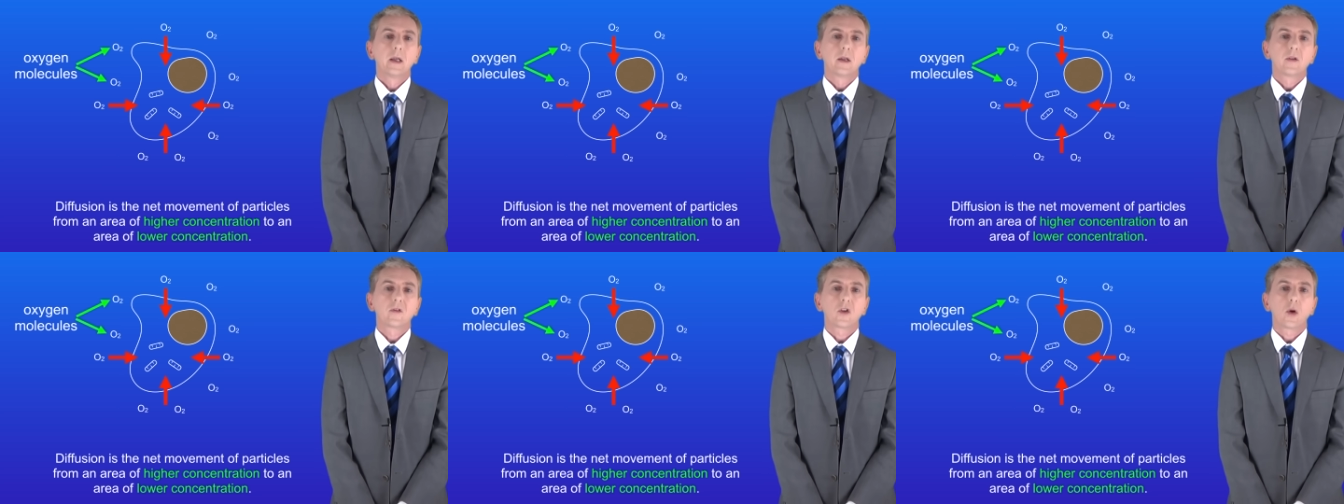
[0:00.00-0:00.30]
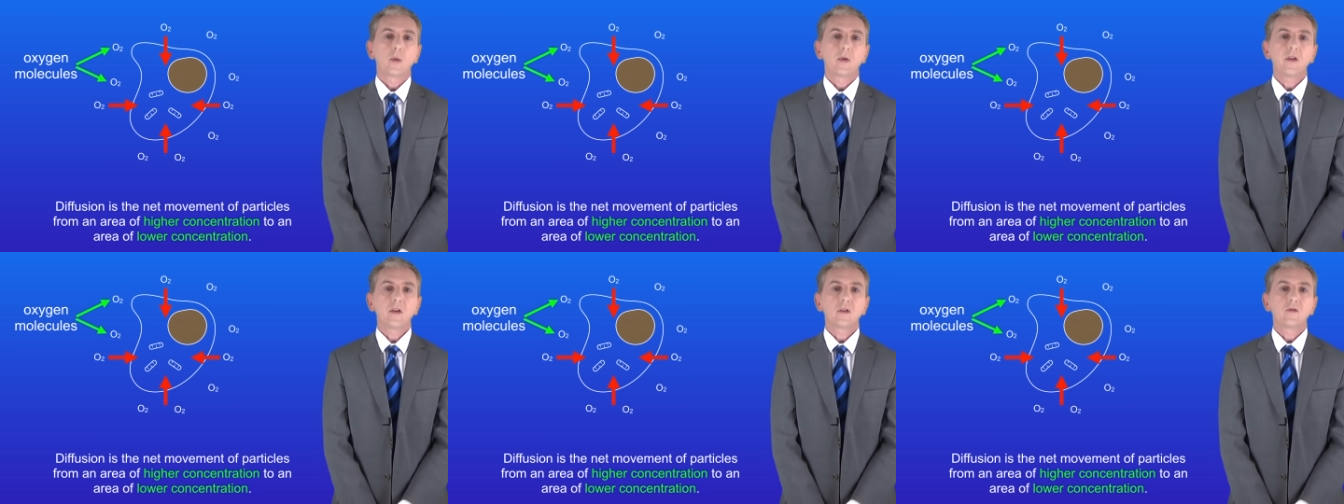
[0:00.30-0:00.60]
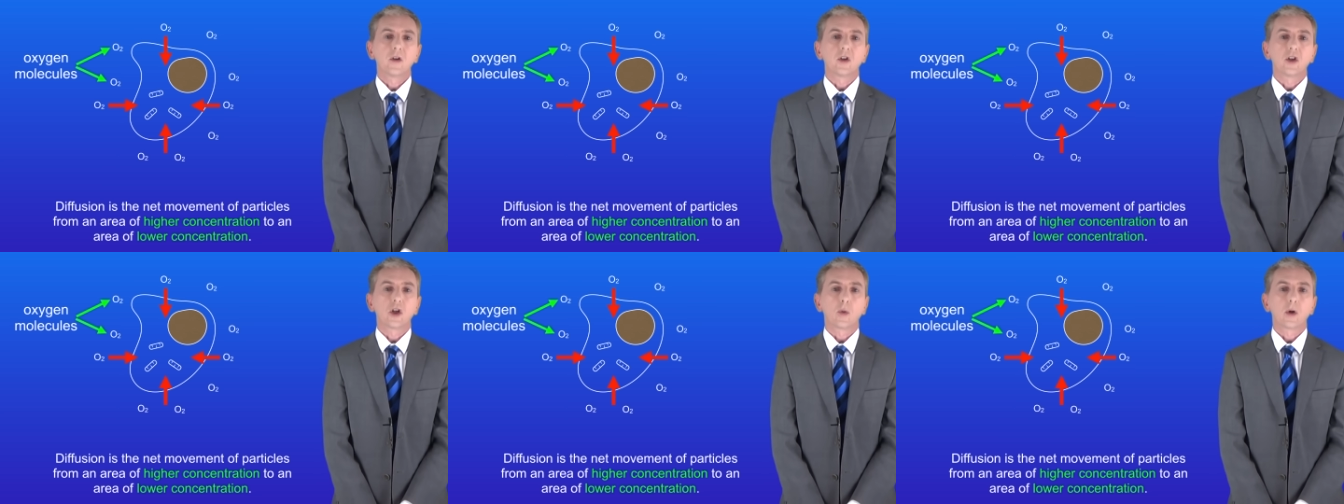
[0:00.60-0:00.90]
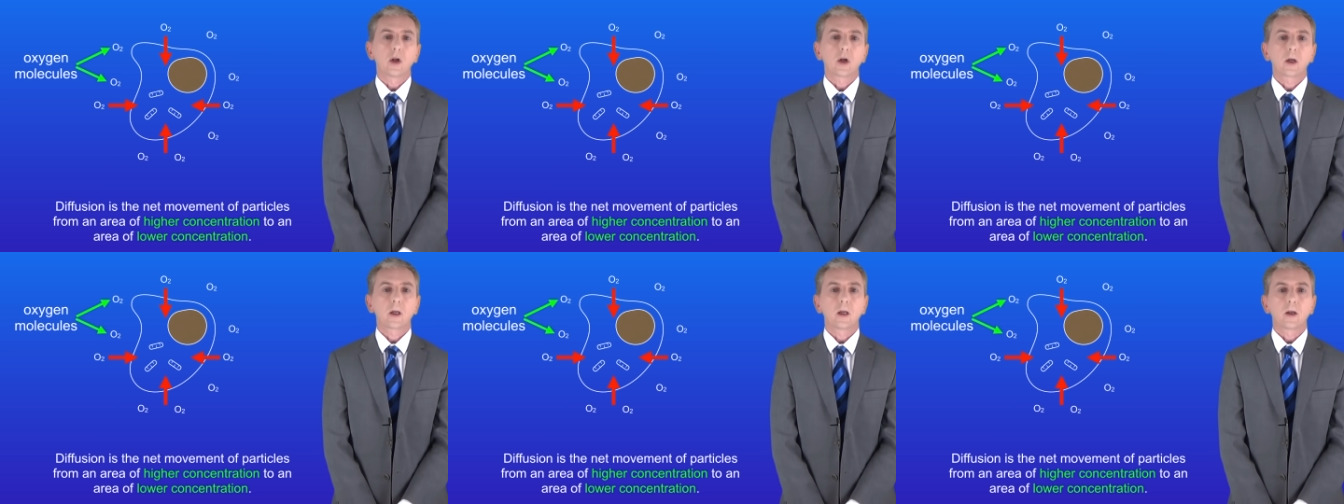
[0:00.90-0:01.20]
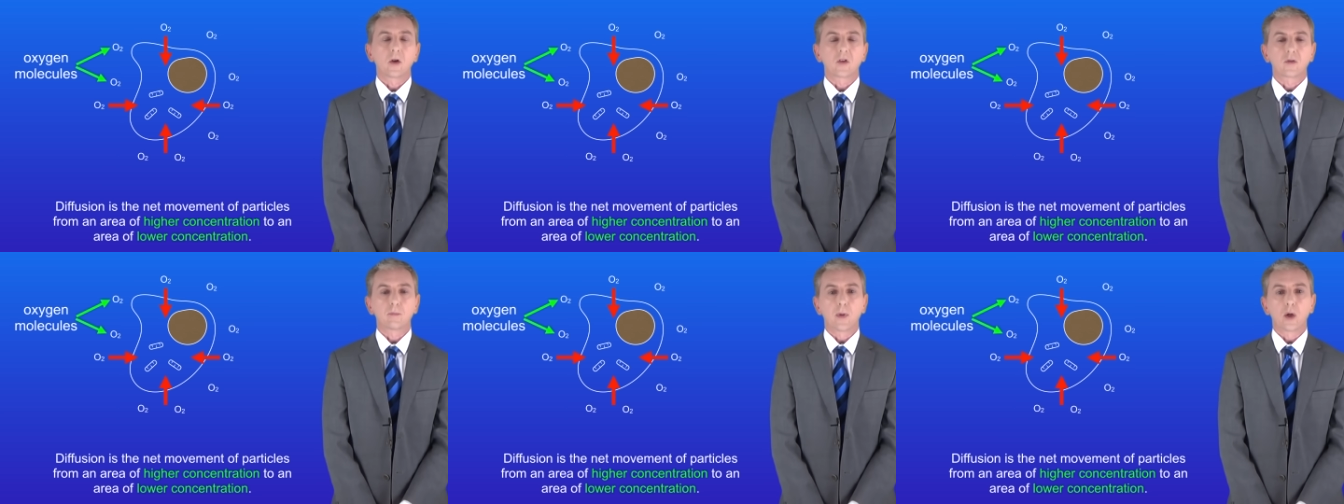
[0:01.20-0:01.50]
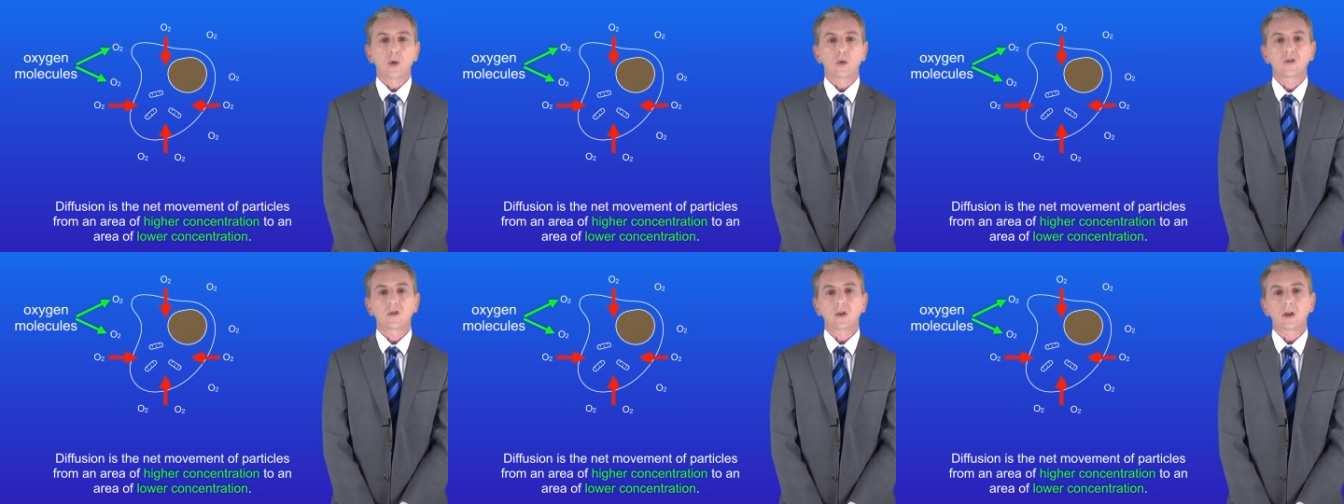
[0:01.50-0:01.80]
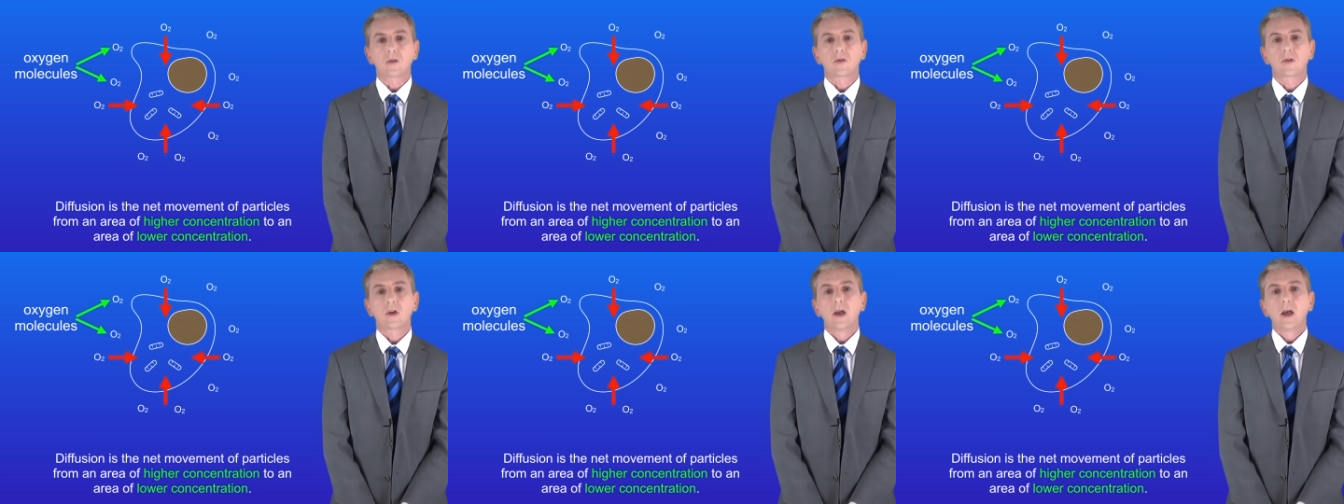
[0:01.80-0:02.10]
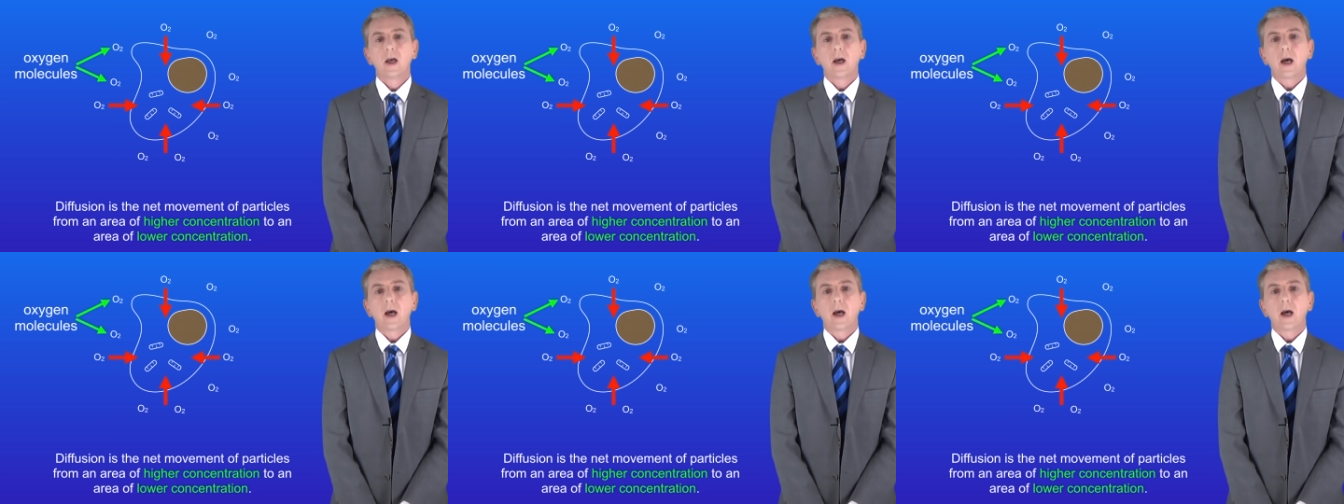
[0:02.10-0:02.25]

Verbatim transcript: So in this video, we're looking at osmosis.